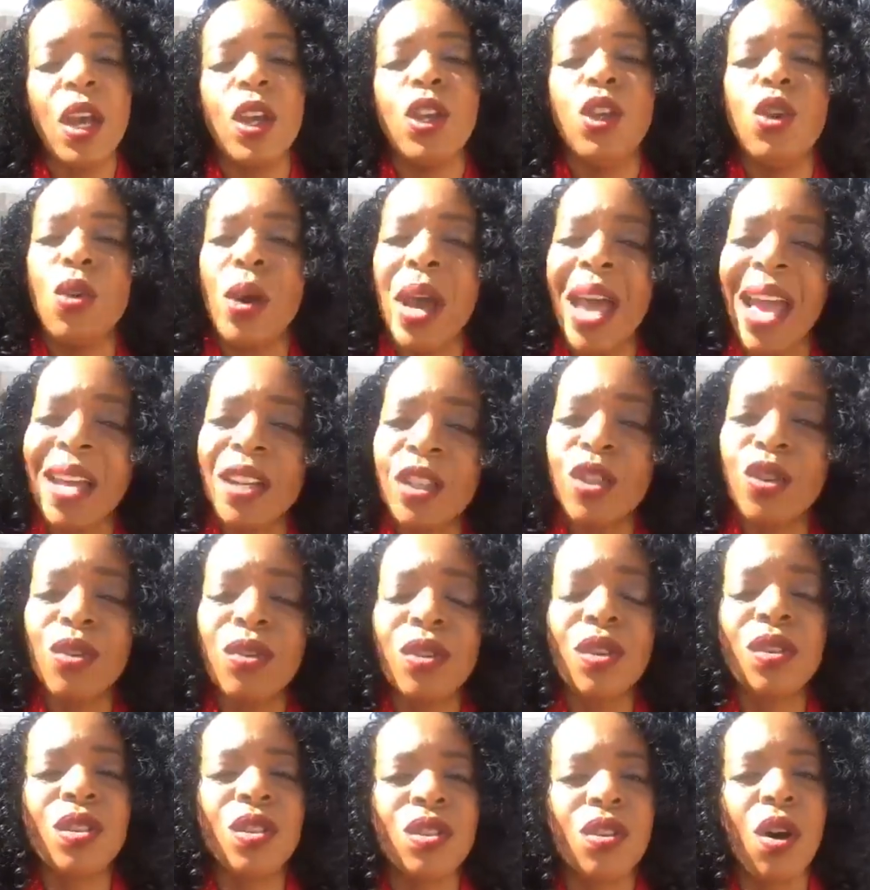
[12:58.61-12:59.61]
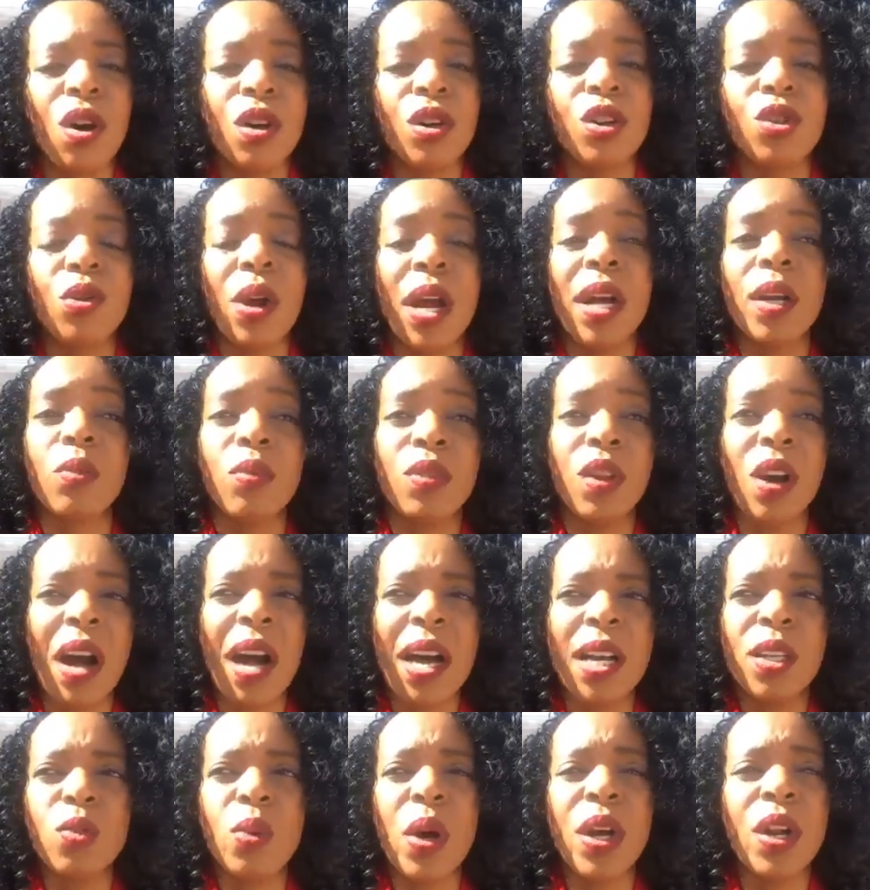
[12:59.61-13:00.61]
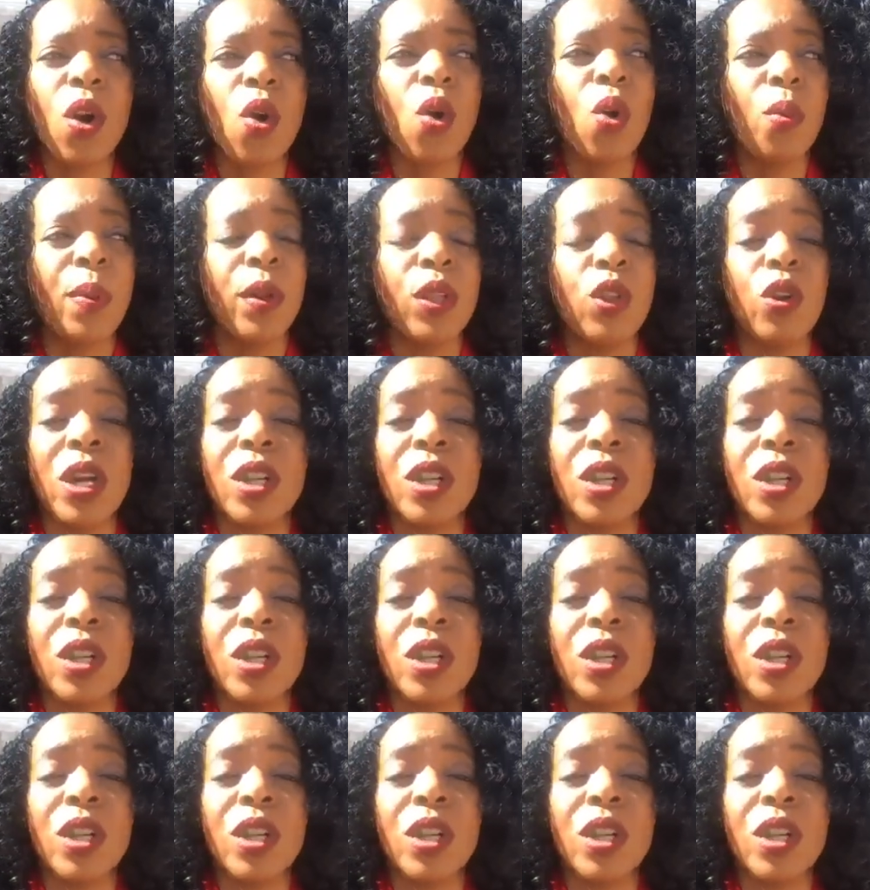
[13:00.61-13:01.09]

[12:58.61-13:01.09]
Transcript: You enter this contract with your eyes wide open.